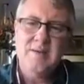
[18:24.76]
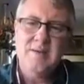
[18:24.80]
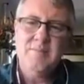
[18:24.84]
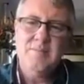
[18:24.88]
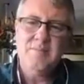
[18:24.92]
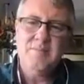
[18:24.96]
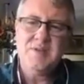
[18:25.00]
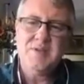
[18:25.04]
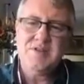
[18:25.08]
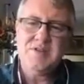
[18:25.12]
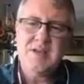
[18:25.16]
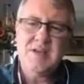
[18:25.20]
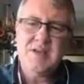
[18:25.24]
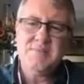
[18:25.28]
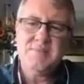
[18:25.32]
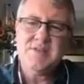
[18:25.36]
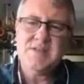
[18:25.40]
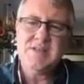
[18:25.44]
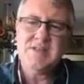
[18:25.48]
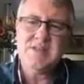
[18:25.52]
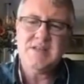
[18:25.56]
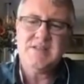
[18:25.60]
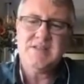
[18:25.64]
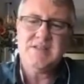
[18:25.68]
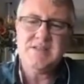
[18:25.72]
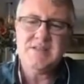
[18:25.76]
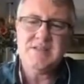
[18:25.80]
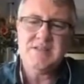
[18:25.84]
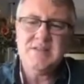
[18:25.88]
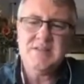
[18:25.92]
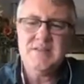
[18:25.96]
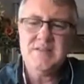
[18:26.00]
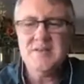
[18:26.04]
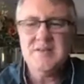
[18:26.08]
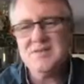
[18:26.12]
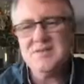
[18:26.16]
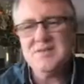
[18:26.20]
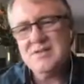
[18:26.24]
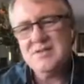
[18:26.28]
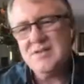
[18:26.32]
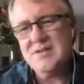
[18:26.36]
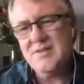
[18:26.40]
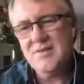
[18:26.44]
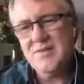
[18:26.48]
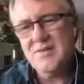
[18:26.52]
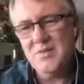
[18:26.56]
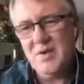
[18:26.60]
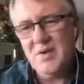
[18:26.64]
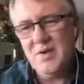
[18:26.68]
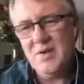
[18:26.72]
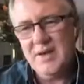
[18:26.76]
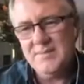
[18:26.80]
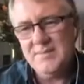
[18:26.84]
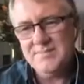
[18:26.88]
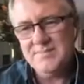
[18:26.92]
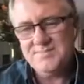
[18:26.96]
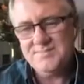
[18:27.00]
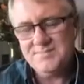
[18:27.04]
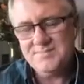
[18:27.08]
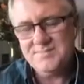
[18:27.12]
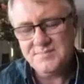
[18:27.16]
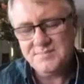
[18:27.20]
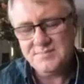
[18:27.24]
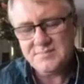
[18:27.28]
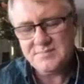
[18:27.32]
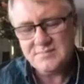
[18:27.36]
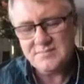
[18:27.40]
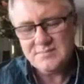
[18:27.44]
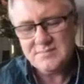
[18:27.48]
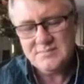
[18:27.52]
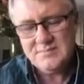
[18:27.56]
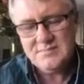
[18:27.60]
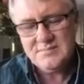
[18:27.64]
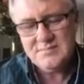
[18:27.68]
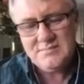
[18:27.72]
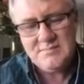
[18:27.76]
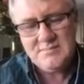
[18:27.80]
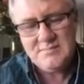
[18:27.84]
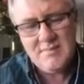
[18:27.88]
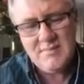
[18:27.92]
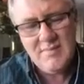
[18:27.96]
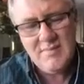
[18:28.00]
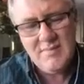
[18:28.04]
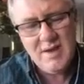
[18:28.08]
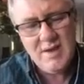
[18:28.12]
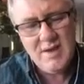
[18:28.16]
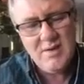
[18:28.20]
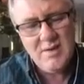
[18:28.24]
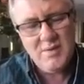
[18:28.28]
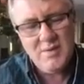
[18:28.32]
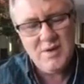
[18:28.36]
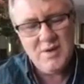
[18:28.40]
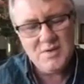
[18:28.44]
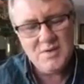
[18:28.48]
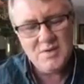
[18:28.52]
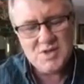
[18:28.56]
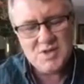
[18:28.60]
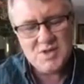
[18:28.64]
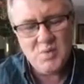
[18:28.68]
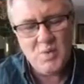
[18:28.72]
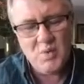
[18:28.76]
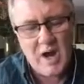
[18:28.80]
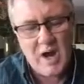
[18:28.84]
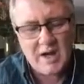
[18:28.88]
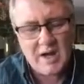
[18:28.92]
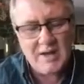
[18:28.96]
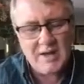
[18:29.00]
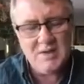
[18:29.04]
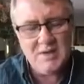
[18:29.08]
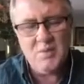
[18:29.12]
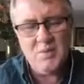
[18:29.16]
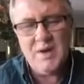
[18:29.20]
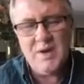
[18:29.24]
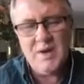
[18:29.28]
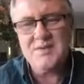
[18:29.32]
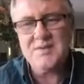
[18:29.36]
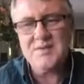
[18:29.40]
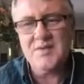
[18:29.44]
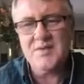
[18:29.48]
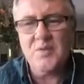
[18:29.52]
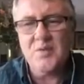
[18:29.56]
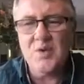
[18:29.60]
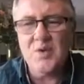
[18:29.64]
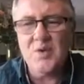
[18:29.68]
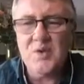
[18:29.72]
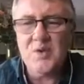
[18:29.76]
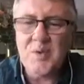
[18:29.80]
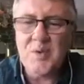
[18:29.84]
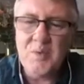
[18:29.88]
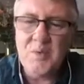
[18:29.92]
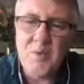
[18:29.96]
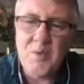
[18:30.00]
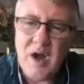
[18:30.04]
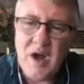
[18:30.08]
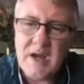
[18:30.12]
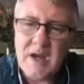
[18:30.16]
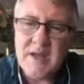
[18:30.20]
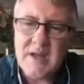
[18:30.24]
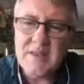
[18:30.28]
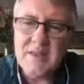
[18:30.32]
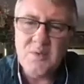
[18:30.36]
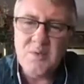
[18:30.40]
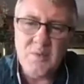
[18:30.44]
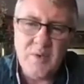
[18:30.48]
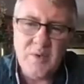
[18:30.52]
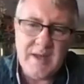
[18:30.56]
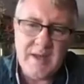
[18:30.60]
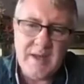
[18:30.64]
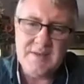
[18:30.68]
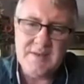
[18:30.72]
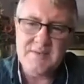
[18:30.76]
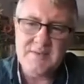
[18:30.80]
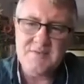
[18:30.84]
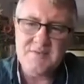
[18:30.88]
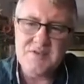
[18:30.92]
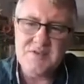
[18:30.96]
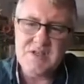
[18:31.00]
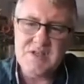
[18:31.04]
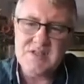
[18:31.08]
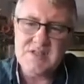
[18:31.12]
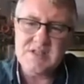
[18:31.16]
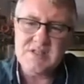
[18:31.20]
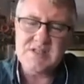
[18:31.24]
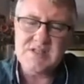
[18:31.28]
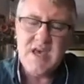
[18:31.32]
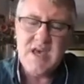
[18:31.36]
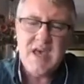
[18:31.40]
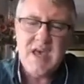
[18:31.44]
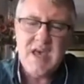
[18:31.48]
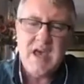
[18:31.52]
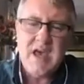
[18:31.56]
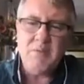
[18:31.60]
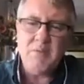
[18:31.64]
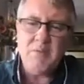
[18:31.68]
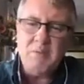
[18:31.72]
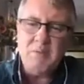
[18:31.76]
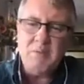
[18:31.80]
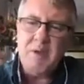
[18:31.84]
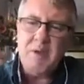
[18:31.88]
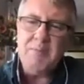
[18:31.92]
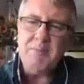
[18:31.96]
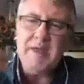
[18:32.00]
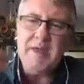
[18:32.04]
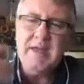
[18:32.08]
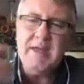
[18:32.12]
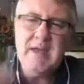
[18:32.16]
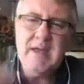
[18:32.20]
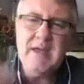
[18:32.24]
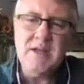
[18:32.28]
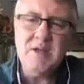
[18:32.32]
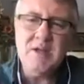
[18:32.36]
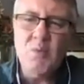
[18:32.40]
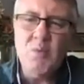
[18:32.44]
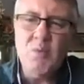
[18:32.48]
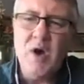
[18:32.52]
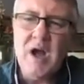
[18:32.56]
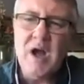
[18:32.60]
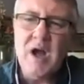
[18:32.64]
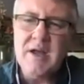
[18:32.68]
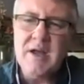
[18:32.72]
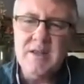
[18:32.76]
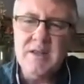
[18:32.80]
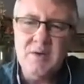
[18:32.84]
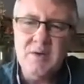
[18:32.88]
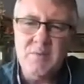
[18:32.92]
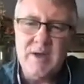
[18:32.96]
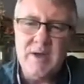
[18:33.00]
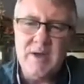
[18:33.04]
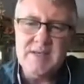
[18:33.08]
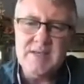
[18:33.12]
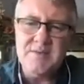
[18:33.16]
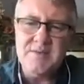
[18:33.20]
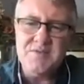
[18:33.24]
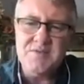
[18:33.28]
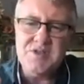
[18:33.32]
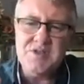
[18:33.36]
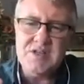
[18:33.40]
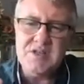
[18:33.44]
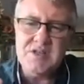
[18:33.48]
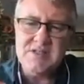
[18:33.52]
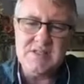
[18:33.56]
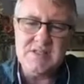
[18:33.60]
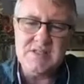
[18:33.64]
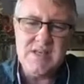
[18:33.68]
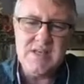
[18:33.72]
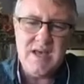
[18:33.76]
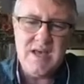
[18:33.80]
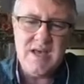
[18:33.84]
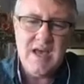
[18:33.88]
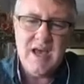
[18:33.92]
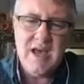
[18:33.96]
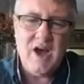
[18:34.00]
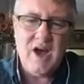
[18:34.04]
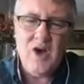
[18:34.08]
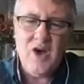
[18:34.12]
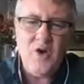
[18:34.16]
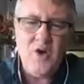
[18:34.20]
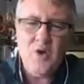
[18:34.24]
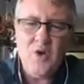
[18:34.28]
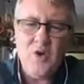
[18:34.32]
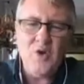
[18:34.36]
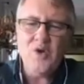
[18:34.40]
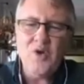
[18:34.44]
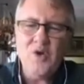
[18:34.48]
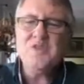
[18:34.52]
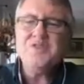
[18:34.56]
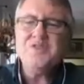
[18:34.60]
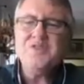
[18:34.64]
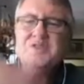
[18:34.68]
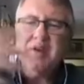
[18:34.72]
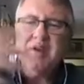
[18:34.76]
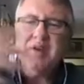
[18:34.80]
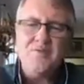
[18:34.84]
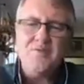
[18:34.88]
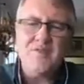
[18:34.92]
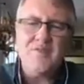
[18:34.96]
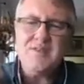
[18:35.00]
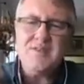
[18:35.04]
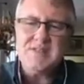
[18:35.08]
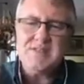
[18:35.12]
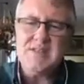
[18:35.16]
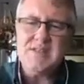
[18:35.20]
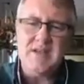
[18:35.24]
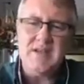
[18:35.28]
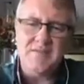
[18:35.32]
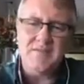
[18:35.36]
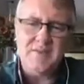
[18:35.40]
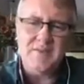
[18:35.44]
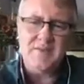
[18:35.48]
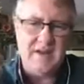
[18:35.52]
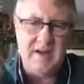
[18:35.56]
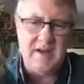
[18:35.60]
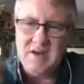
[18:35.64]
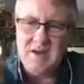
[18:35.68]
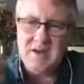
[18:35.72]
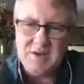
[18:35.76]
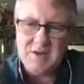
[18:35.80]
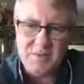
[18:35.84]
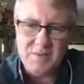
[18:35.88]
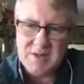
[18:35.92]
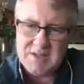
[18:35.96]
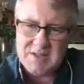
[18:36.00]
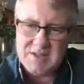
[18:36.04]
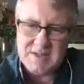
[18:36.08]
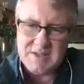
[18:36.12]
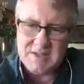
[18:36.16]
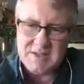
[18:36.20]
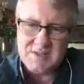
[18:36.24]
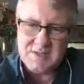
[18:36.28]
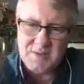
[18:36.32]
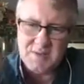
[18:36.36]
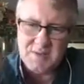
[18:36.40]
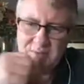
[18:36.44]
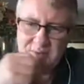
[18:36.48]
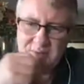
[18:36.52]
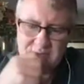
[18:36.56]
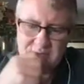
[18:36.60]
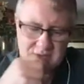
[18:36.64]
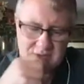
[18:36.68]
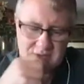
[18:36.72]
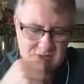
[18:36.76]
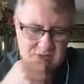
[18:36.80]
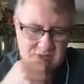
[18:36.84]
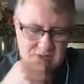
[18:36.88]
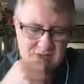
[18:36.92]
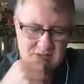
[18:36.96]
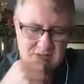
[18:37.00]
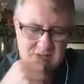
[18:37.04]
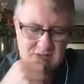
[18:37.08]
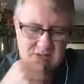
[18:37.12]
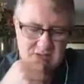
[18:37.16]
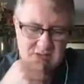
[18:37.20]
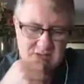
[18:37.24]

But James says there's a different way. We don't just walk in the ways of the world, we walk in the ways of Jesus. And when we begin to walk in the ways of Jesus, a whole different set of characteristics are produced.